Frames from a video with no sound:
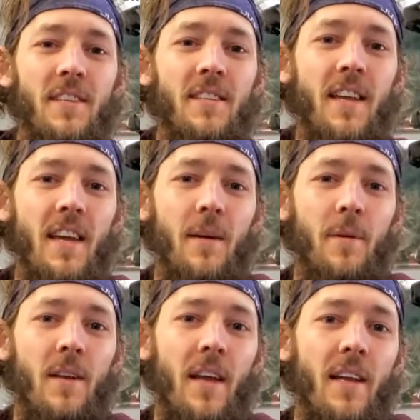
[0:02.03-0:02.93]
and today I'm
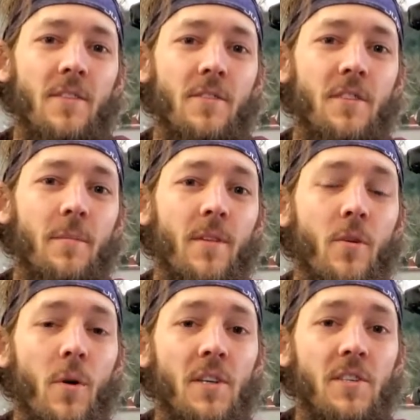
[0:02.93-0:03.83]
going to answer some of the
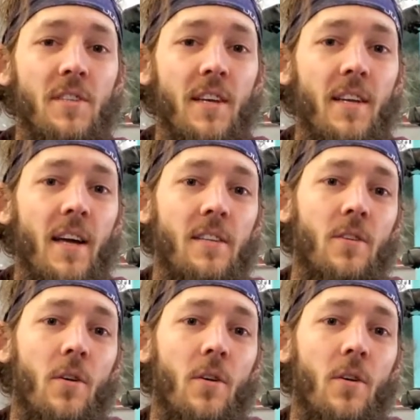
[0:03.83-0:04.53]
questions I get asked